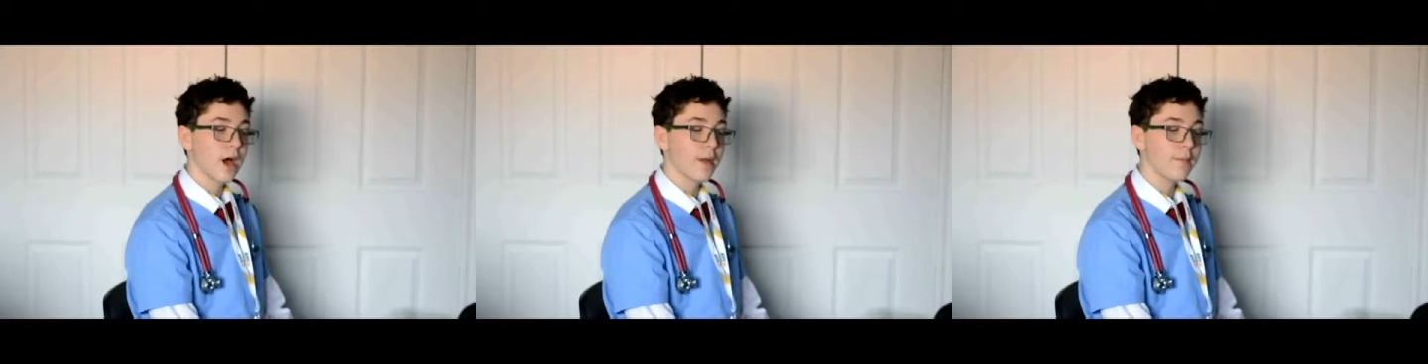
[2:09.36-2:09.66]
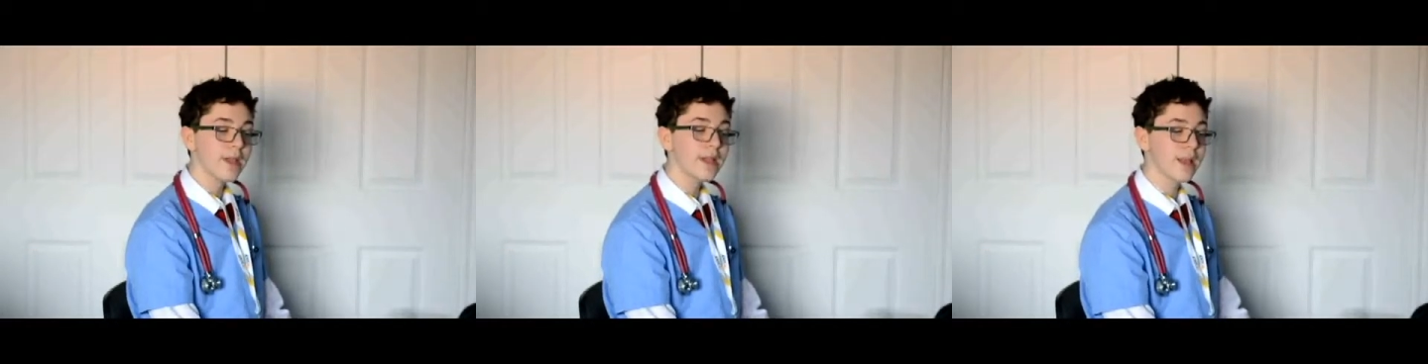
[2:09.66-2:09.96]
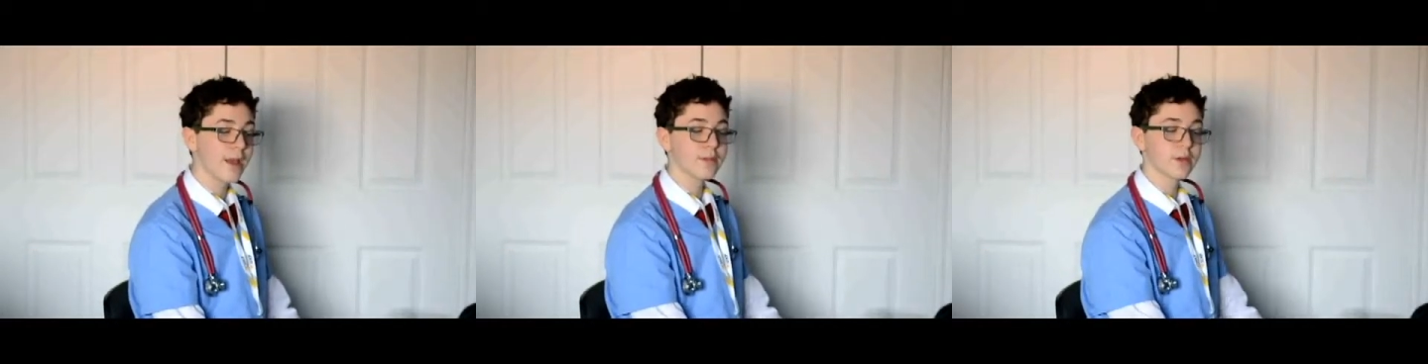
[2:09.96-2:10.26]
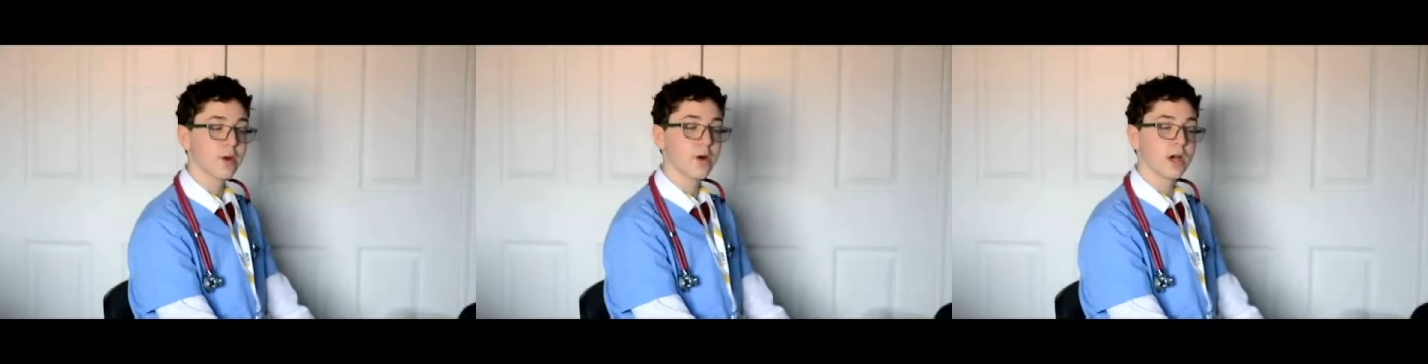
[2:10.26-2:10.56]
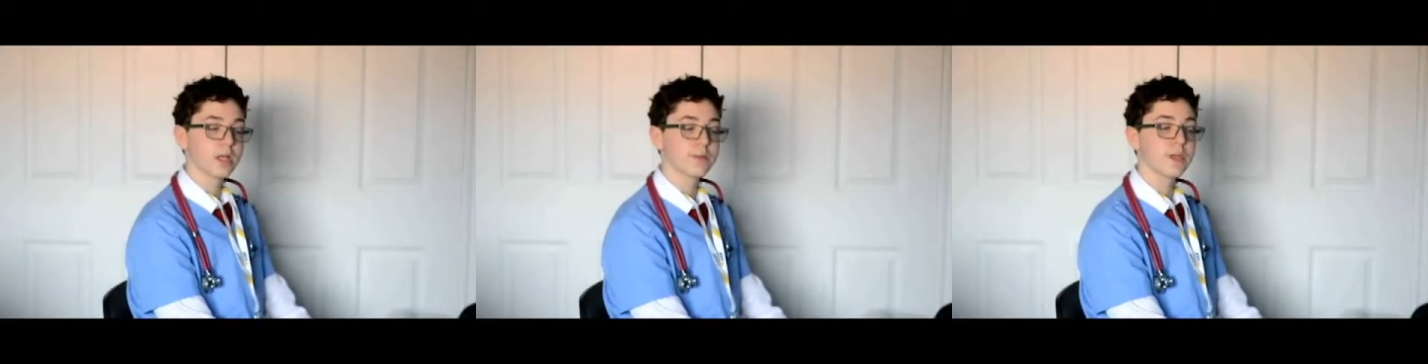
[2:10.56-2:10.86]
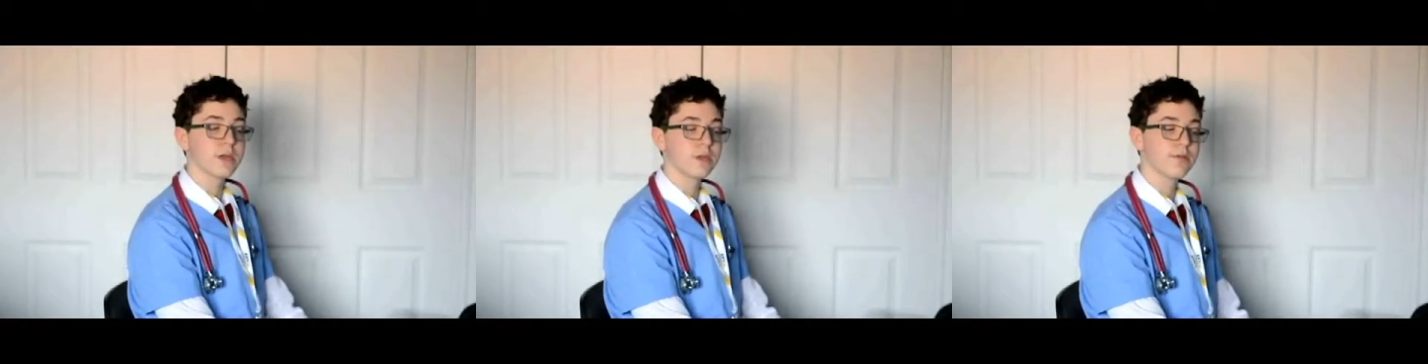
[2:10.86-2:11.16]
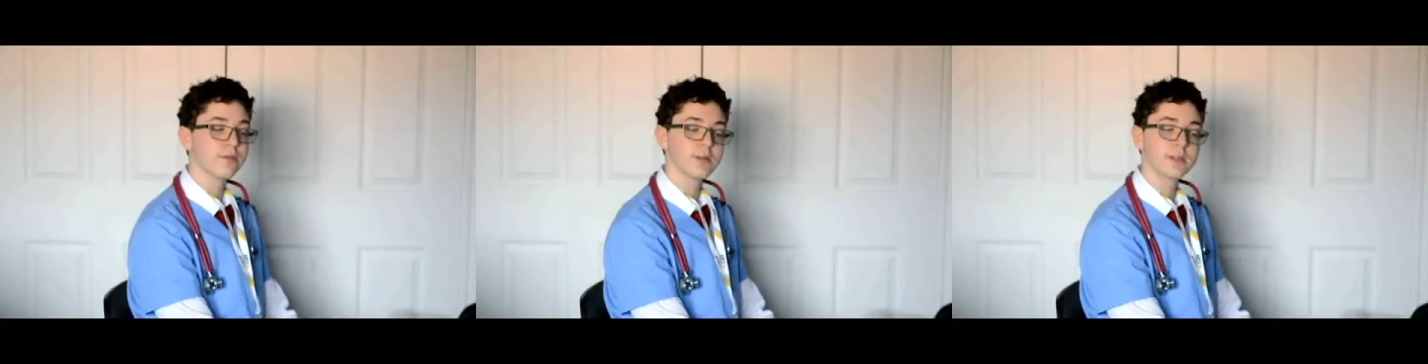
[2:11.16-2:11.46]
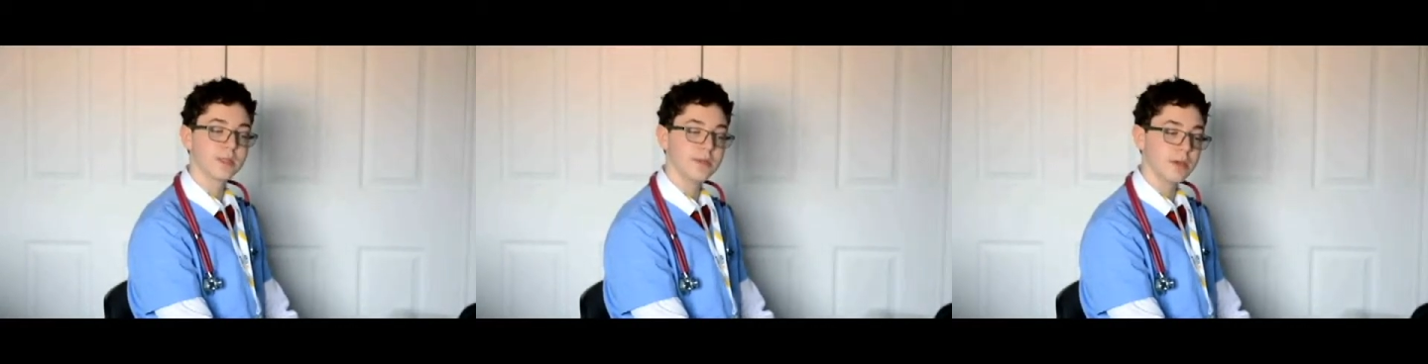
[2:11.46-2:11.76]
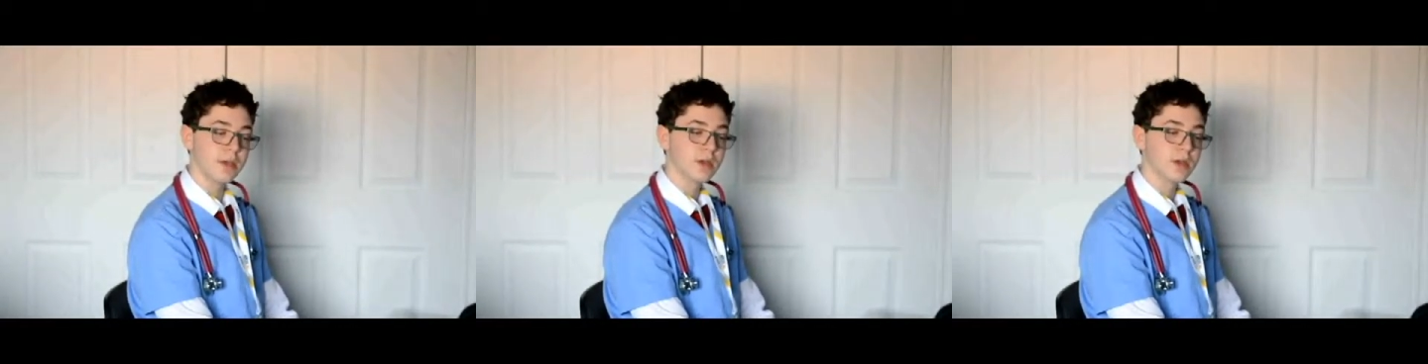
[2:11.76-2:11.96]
Immediately after your colonoscopy, you'll feel sleepy.